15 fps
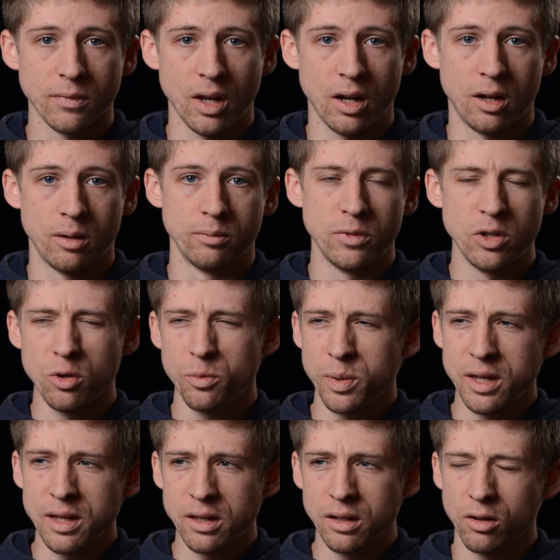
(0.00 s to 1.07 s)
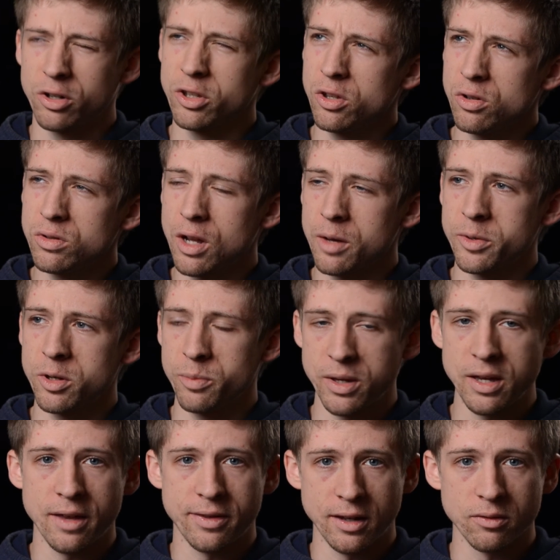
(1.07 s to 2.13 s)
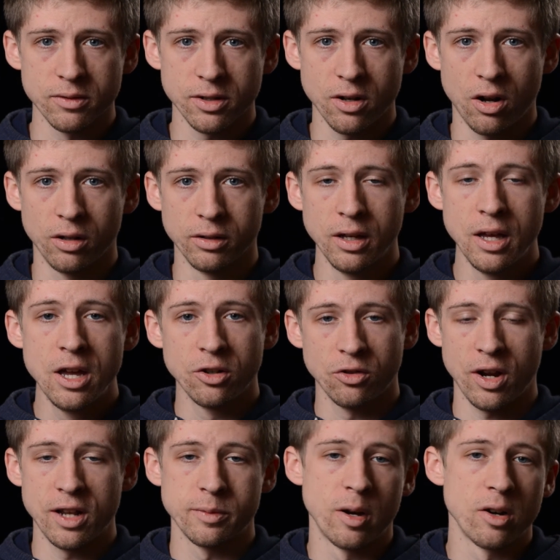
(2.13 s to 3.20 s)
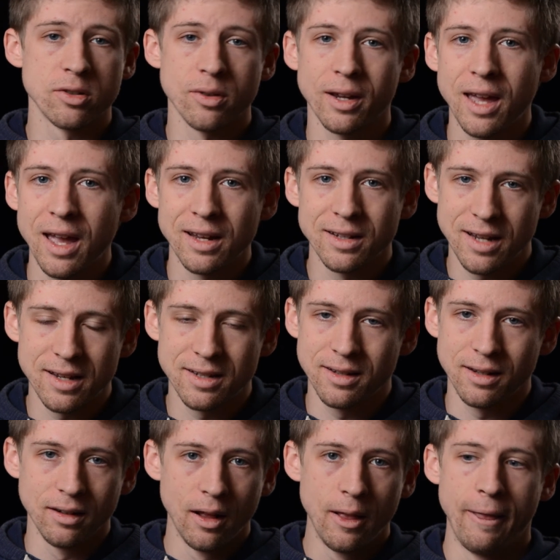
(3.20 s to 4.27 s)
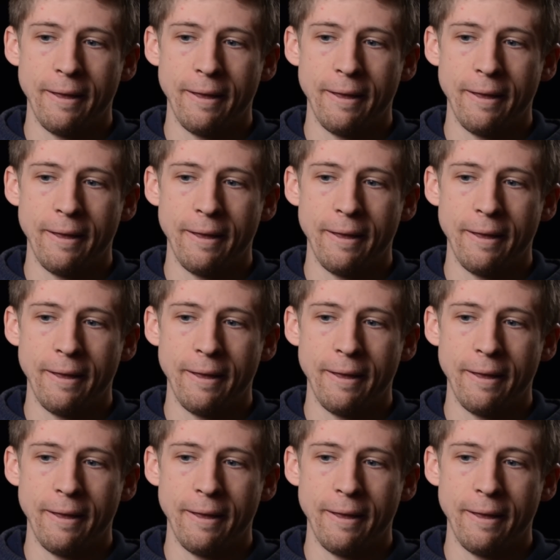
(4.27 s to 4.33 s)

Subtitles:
UP or UWP, I think it was called, transmitter, so I can't test it